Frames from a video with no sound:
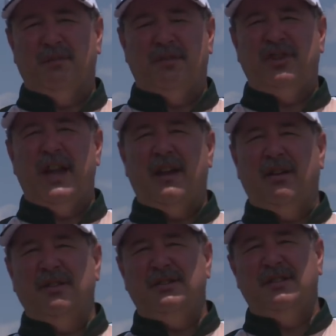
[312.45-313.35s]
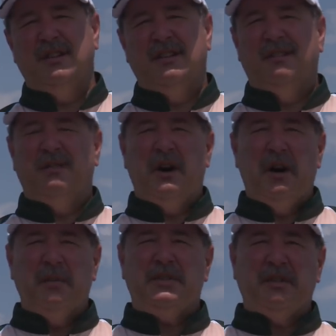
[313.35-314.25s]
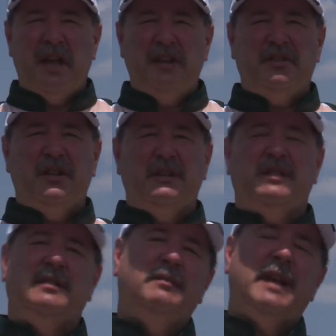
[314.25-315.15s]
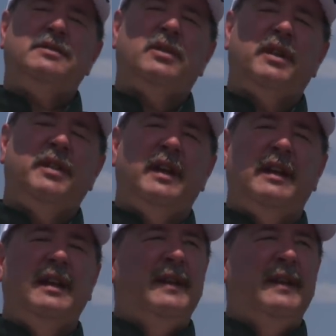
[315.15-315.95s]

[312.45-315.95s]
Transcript: channels, humps, ledges, that sort of thing.